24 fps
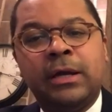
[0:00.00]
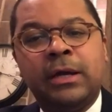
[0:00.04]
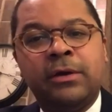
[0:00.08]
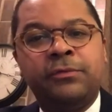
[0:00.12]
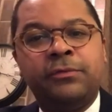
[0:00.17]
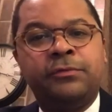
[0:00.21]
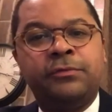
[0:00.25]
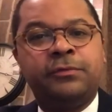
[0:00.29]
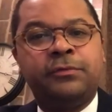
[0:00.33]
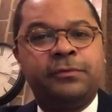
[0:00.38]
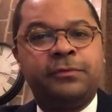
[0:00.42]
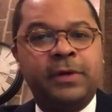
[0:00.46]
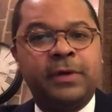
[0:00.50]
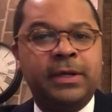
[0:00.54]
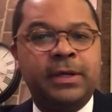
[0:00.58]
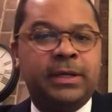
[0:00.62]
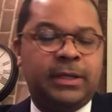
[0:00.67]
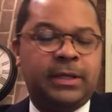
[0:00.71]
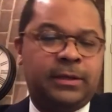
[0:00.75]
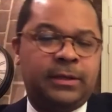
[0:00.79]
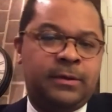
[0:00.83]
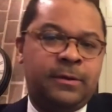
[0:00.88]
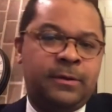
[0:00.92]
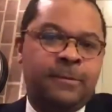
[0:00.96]
of
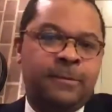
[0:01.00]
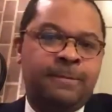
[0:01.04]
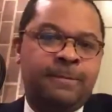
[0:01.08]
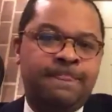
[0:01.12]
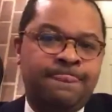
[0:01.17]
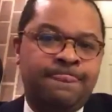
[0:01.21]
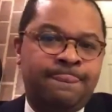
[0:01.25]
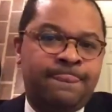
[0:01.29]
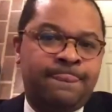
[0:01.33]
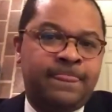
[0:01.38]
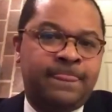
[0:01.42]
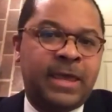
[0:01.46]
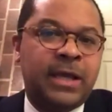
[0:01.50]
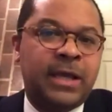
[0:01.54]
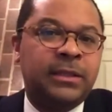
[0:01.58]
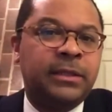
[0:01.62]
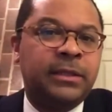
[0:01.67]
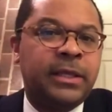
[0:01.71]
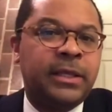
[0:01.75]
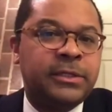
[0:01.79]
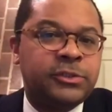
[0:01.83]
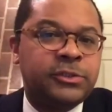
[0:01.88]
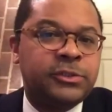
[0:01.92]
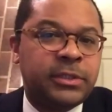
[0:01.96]
funding.
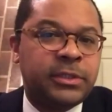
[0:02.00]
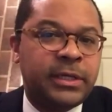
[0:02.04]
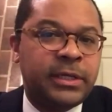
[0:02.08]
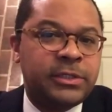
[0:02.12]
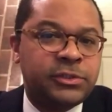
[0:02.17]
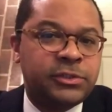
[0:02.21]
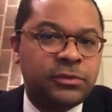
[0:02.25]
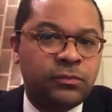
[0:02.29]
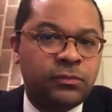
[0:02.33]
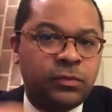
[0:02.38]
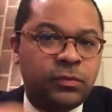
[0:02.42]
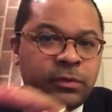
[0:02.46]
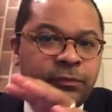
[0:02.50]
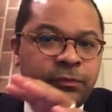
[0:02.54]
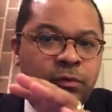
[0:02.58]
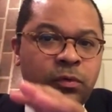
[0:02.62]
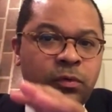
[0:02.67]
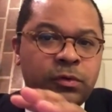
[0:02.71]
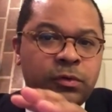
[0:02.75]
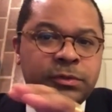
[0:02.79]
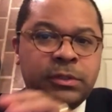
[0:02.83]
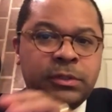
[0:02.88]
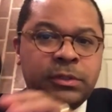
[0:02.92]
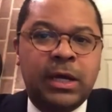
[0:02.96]
That legislation would, of
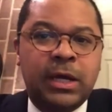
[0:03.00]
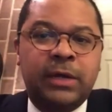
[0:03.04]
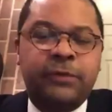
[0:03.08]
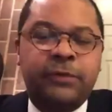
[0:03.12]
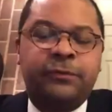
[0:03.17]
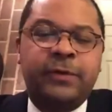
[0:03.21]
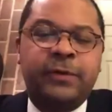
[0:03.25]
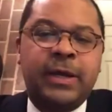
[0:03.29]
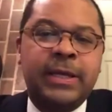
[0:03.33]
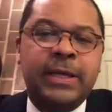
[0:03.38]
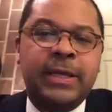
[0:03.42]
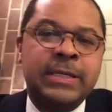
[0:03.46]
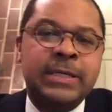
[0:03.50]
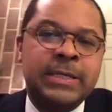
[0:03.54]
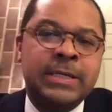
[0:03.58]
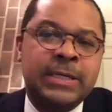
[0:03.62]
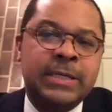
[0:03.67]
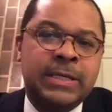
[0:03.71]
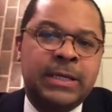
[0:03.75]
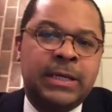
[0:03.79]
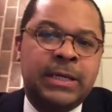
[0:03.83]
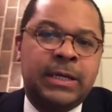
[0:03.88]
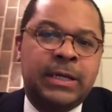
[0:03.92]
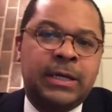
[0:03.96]
course, codify
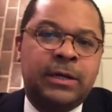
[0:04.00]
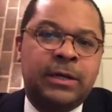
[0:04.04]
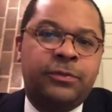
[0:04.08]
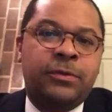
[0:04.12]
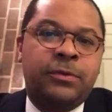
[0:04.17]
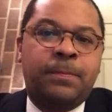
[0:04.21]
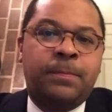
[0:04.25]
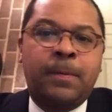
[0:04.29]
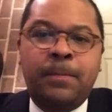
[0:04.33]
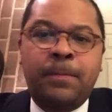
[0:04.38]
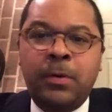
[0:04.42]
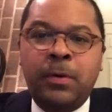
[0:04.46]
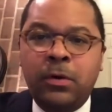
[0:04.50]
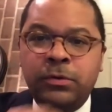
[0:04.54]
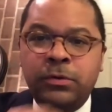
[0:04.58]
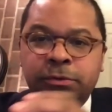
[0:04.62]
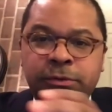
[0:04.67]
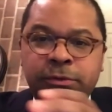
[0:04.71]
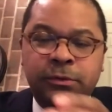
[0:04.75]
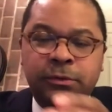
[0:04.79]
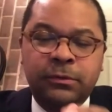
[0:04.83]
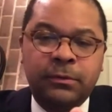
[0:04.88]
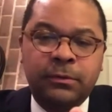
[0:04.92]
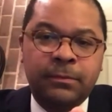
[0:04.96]
my
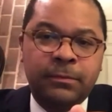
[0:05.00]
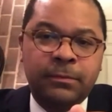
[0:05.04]
proposal